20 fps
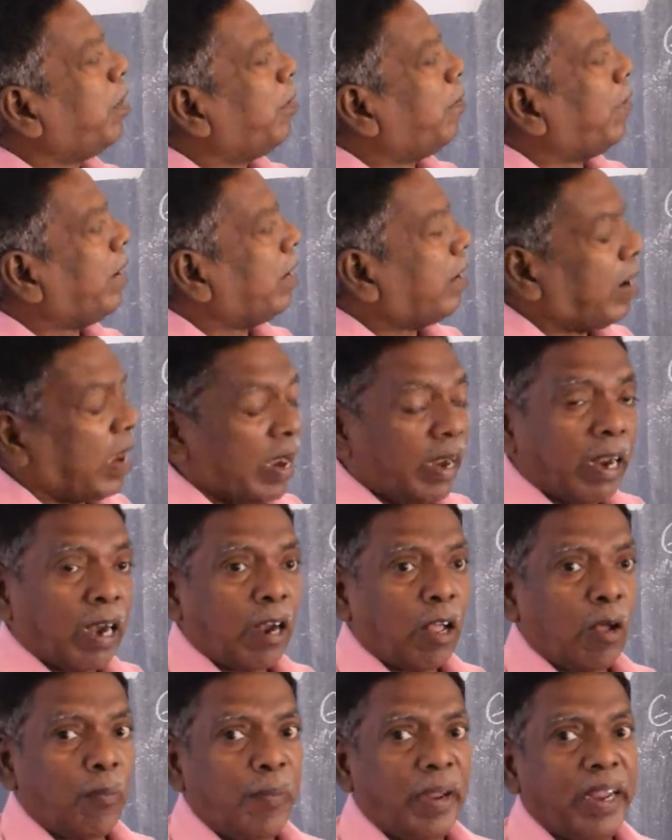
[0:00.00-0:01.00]
between
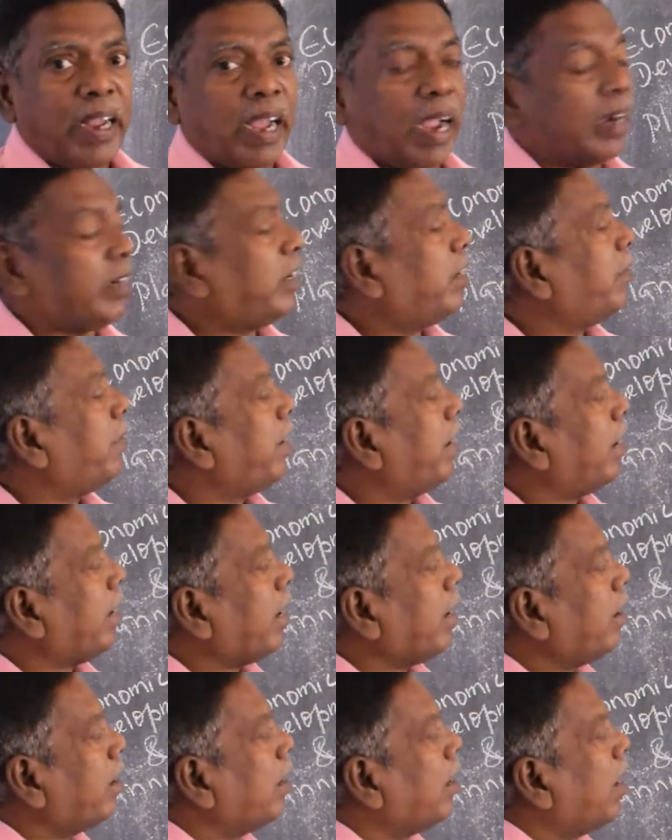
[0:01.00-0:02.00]
economic
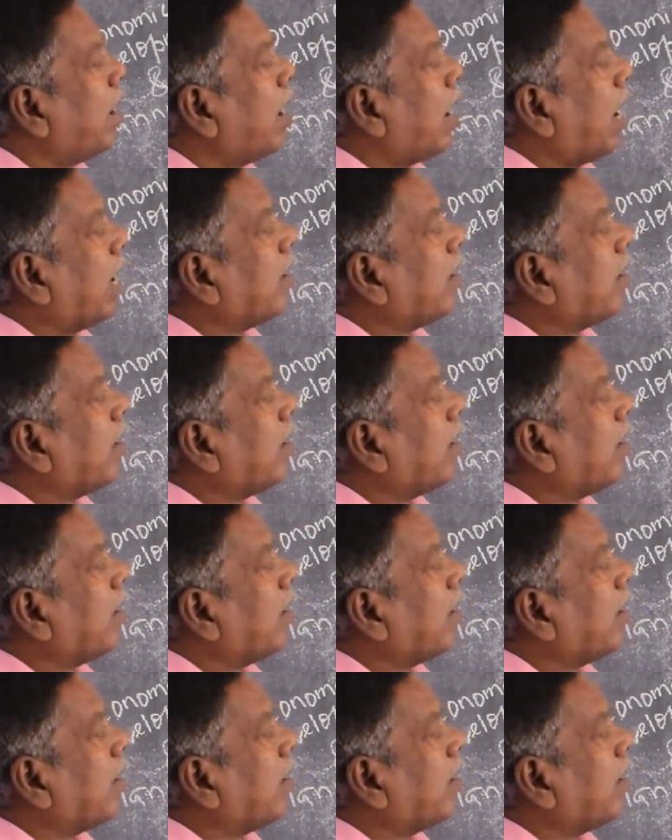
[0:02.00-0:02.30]
activity,